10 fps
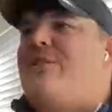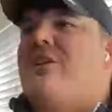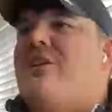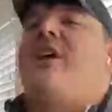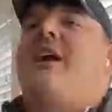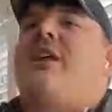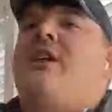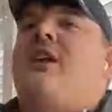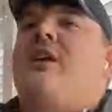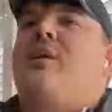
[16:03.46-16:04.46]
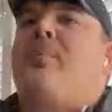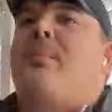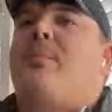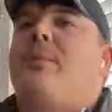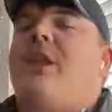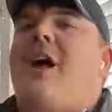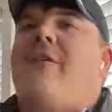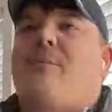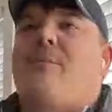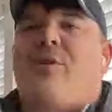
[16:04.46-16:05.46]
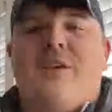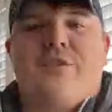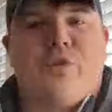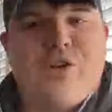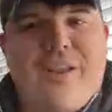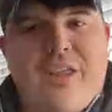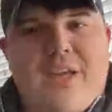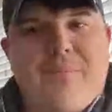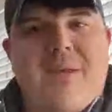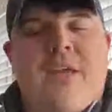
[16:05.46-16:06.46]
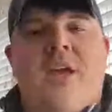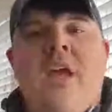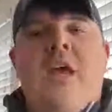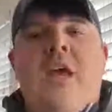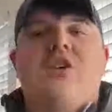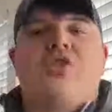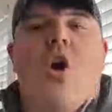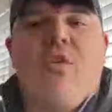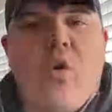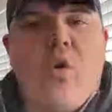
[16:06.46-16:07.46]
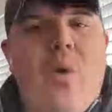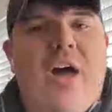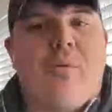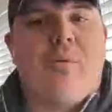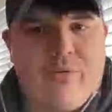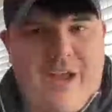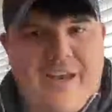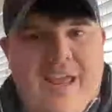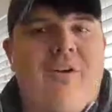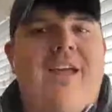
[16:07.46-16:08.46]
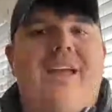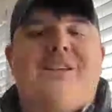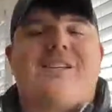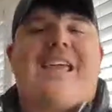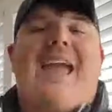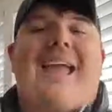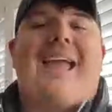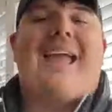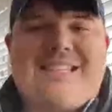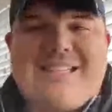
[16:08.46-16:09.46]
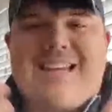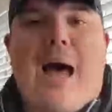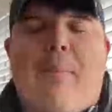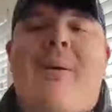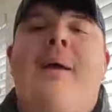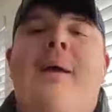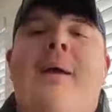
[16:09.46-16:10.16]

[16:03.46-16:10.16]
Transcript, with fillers: It feels like the love and praise for Jonathan Kuminga is overwhelming right now. It just can't stop.